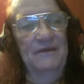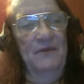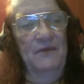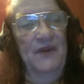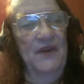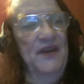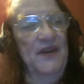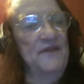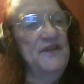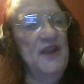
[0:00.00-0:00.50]

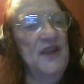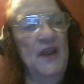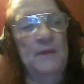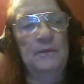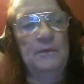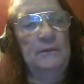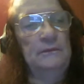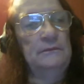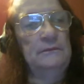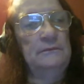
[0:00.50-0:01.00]
We don't have
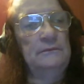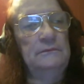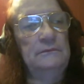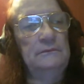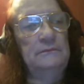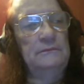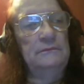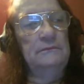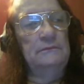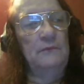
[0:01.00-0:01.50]
time.
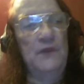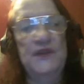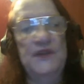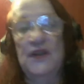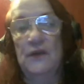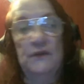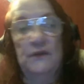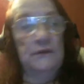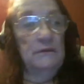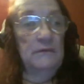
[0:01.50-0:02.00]
We
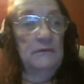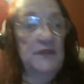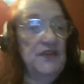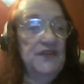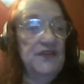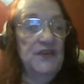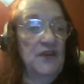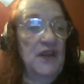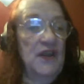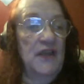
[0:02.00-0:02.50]
don't. We
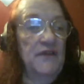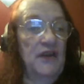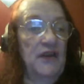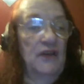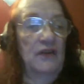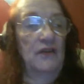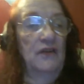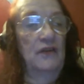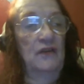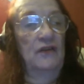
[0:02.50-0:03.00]
just don't have it.
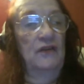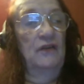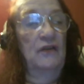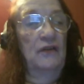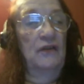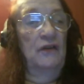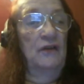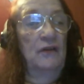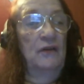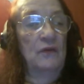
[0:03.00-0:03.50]

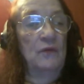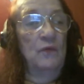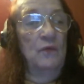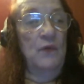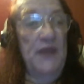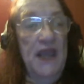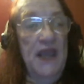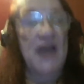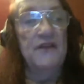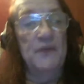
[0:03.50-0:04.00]

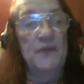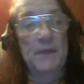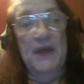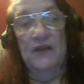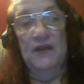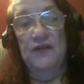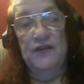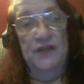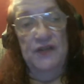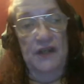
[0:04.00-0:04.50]
We have
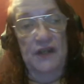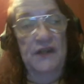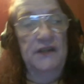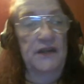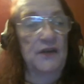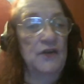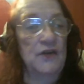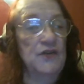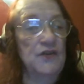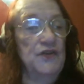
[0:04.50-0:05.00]
about 10
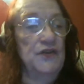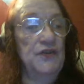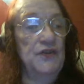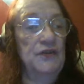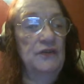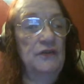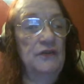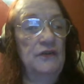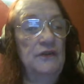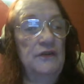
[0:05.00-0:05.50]
years
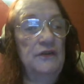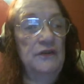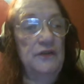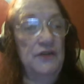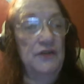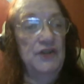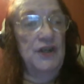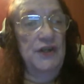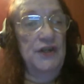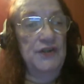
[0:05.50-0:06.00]

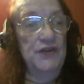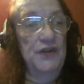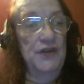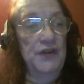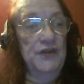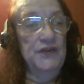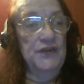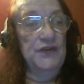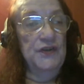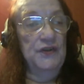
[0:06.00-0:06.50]
to change
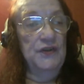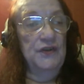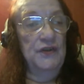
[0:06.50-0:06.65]
things.